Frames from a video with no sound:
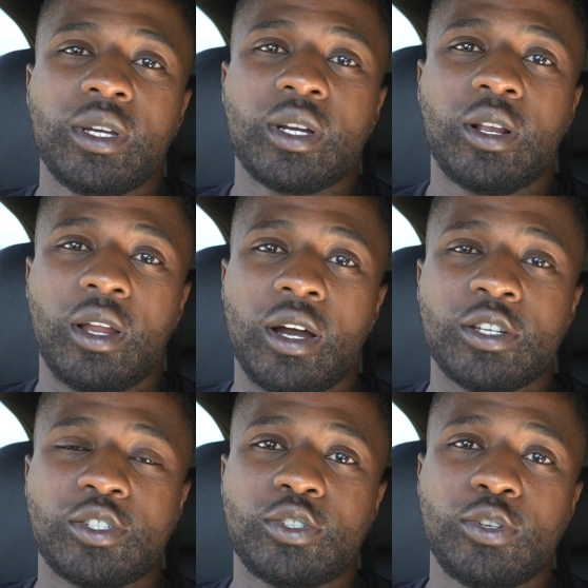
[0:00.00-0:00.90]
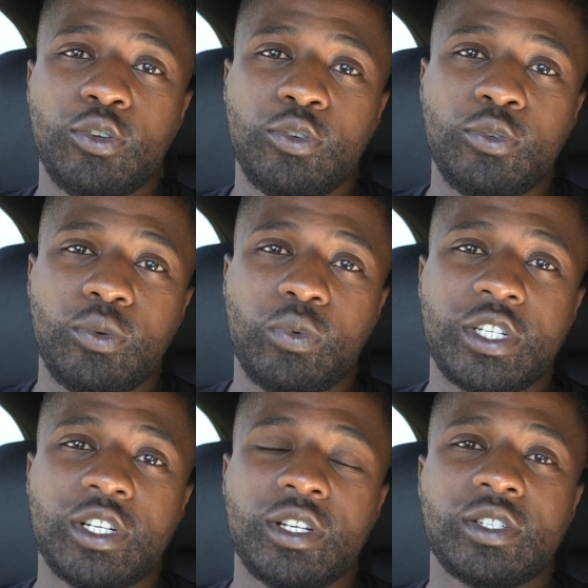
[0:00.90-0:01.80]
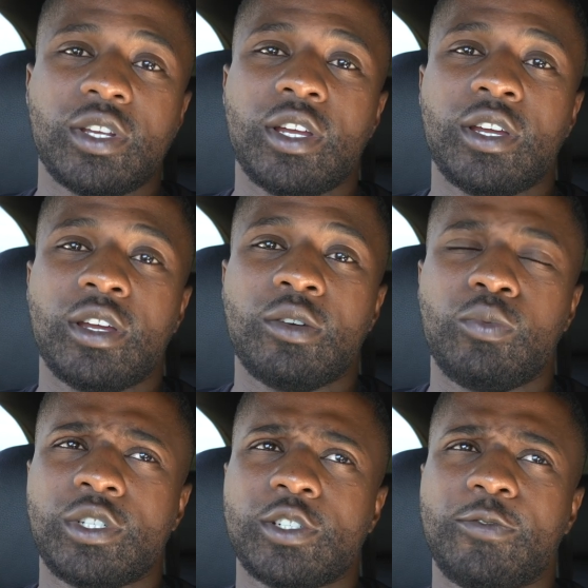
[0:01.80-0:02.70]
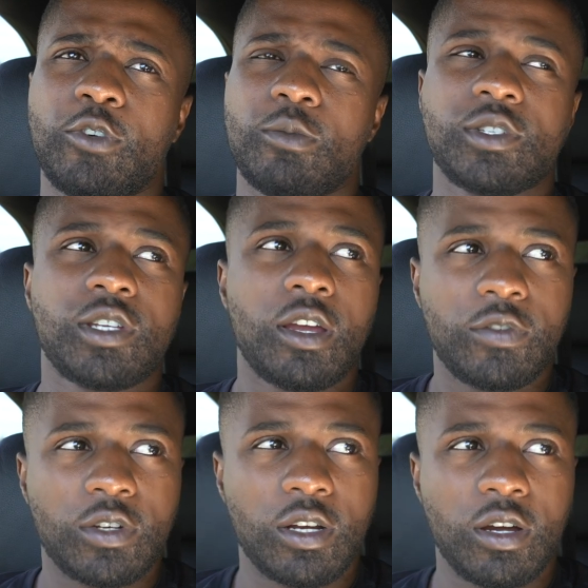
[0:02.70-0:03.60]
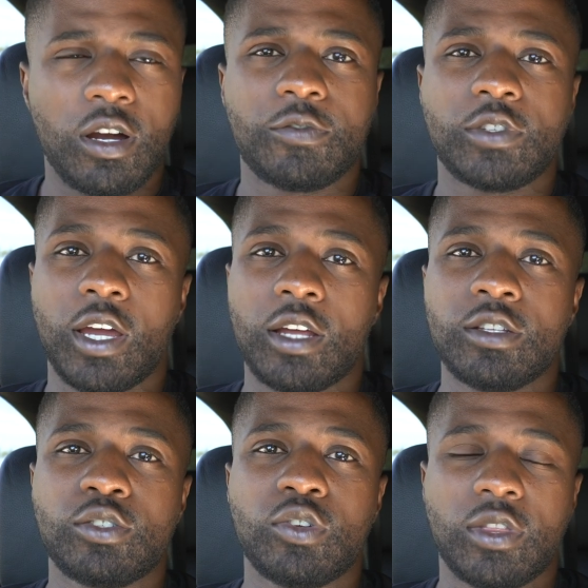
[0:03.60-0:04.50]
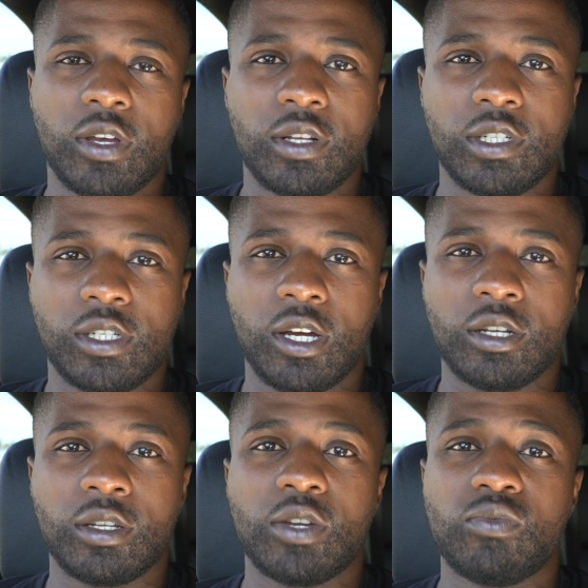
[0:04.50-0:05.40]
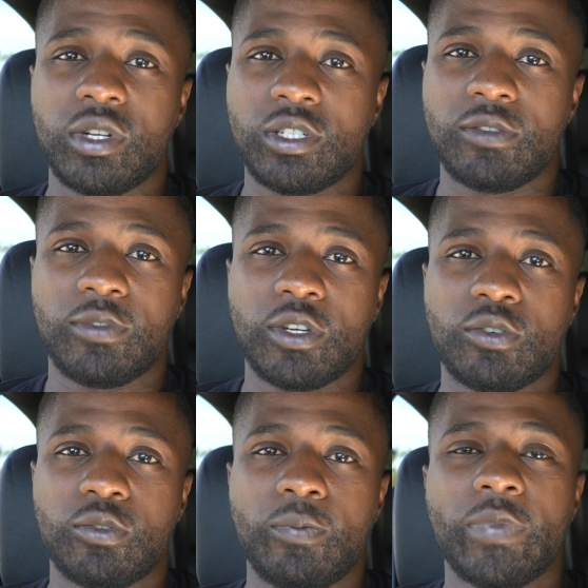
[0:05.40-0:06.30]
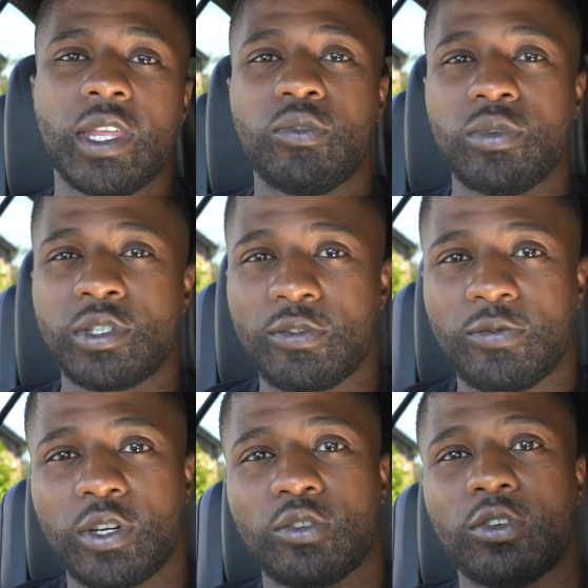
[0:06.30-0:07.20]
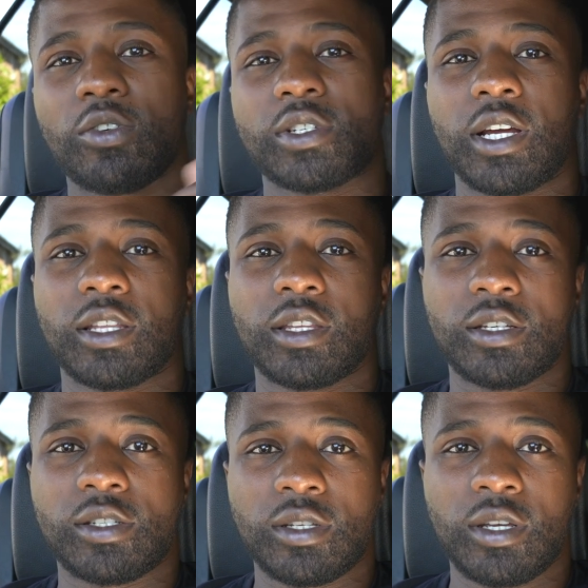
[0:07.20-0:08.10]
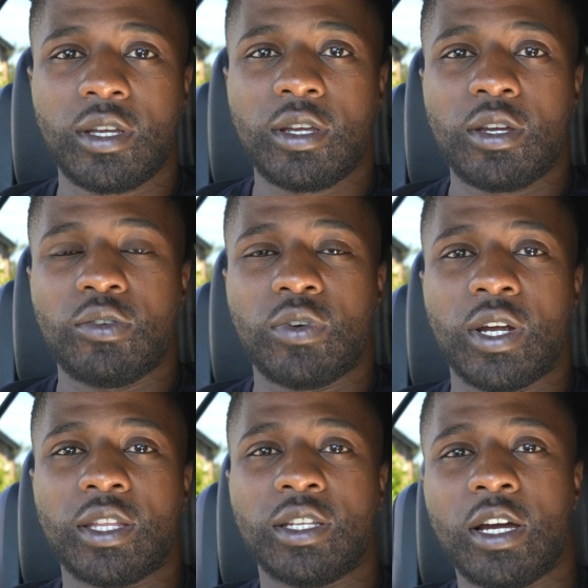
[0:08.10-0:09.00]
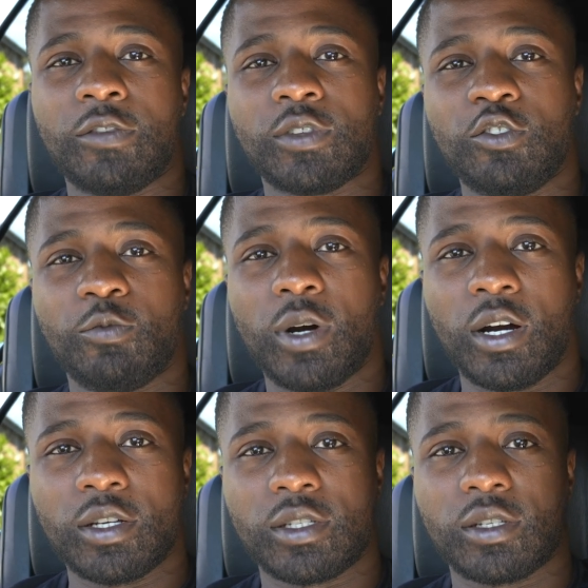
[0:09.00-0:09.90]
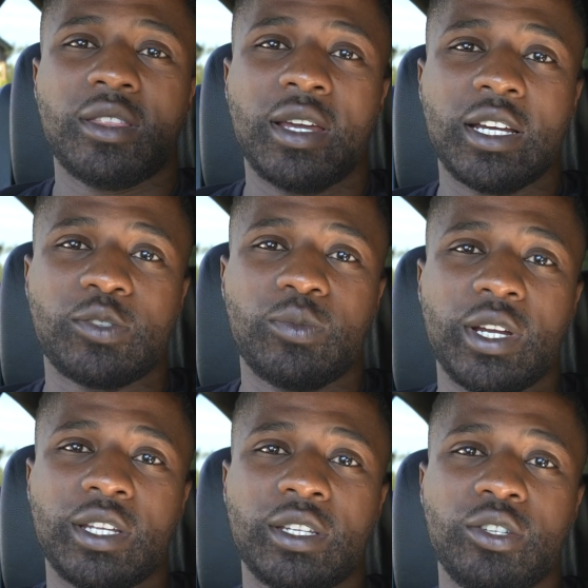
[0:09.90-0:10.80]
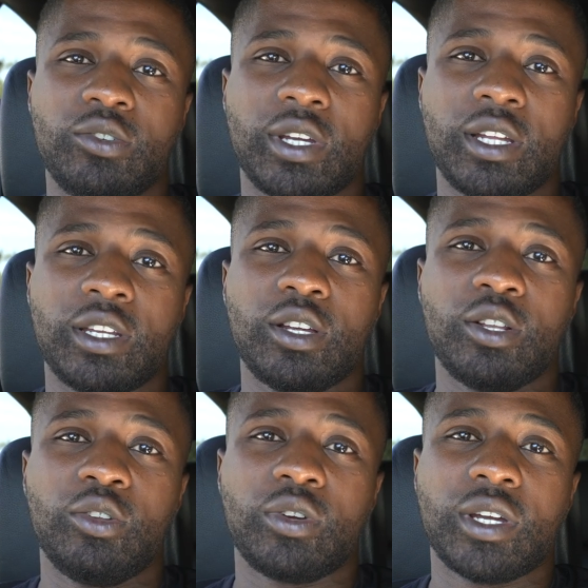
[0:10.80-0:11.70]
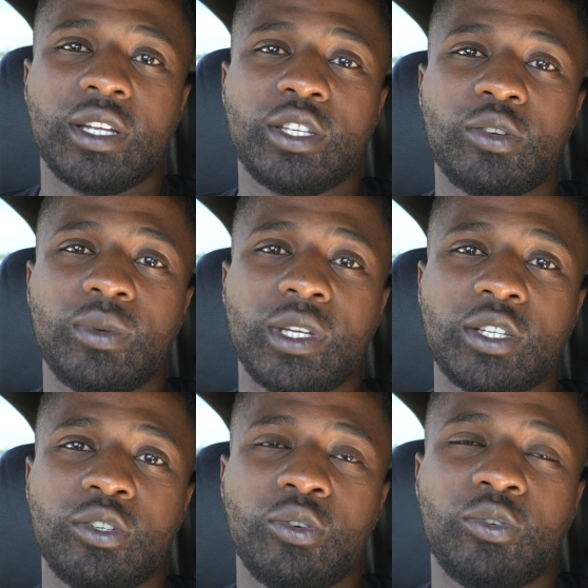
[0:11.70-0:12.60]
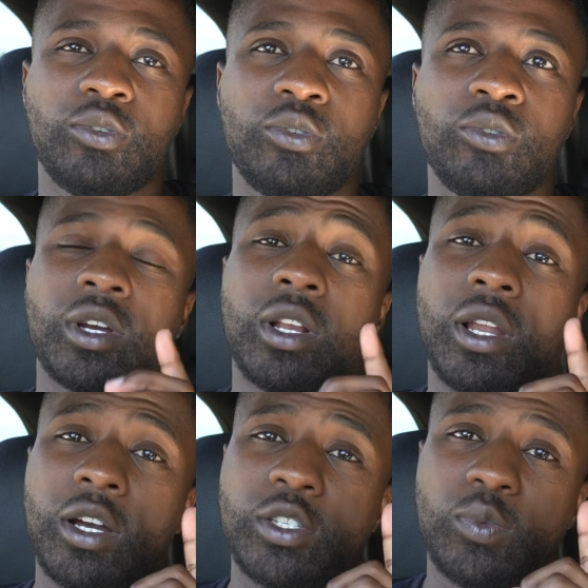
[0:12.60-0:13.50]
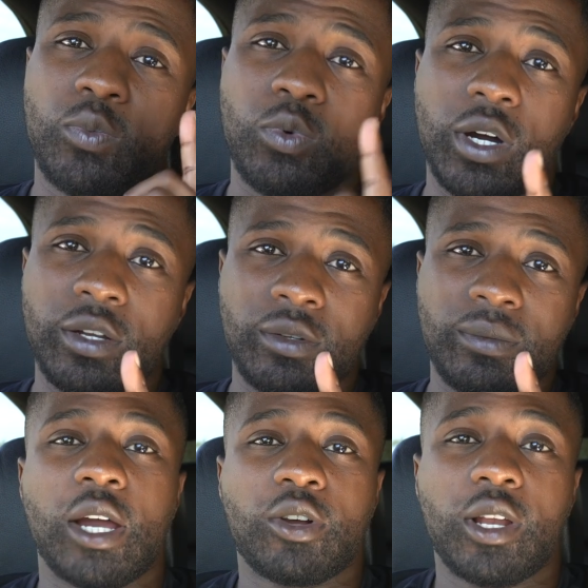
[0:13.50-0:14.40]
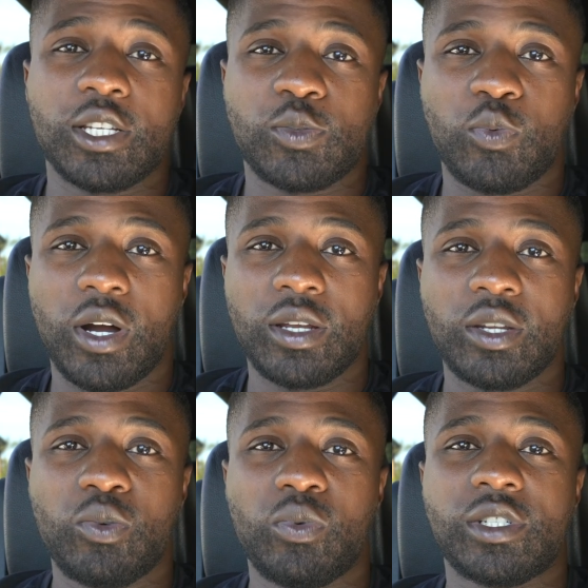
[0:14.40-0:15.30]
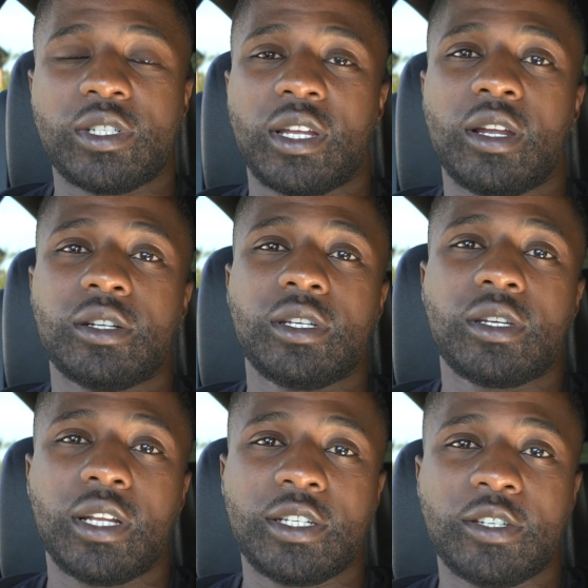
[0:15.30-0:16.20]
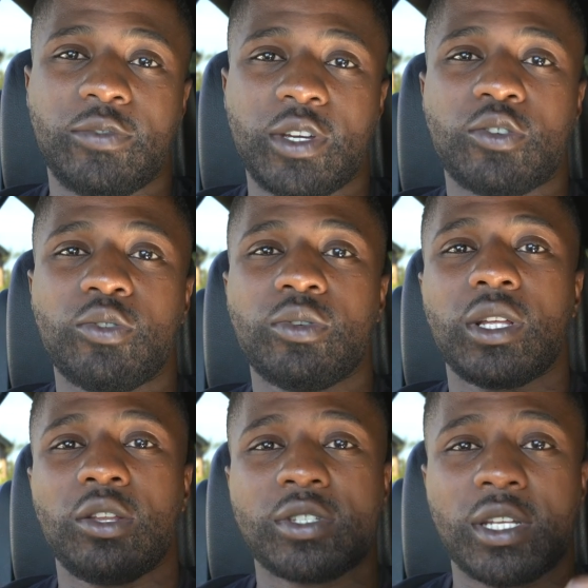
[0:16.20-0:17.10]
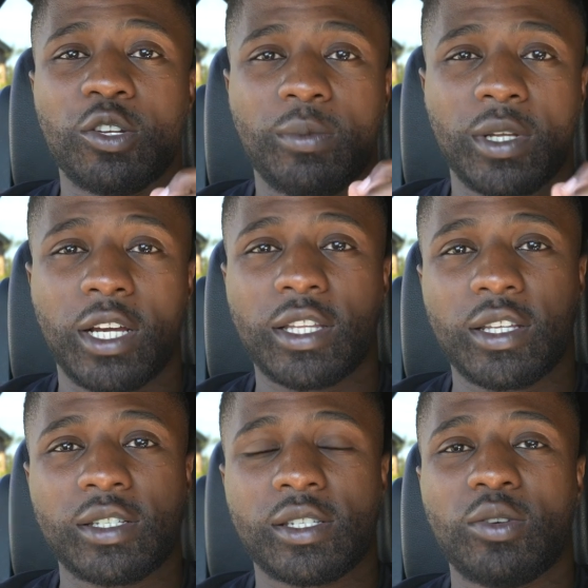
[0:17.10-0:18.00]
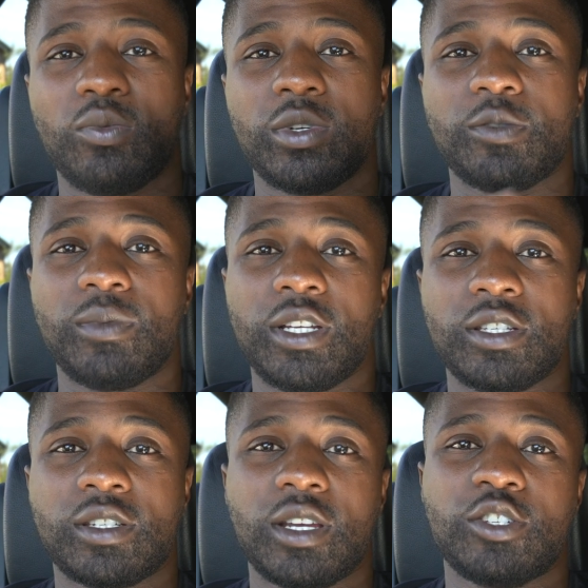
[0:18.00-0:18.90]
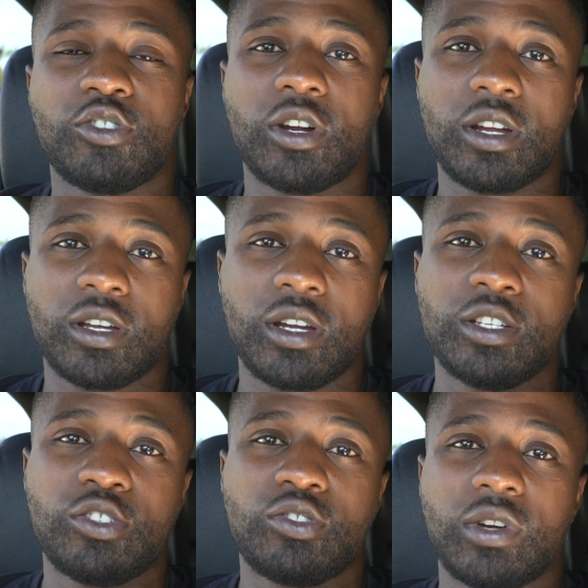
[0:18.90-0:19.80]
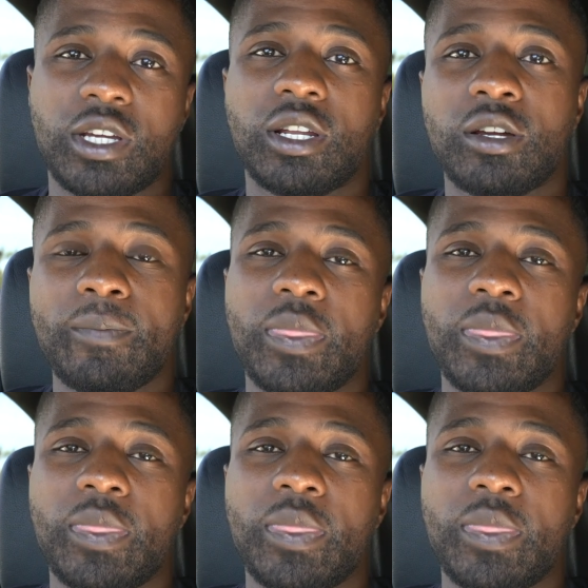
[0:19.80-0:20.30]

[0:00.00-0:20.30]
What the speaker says: class 2, which is from 7.5 ton to 30 ton rigid vehicle. A rigid vehicle looks like this, right? And then after you've passed, that's when you can look at doing your class 1. Now class 1, which is an articulated vehicle, looks a little bit like this, which means a truck and trailer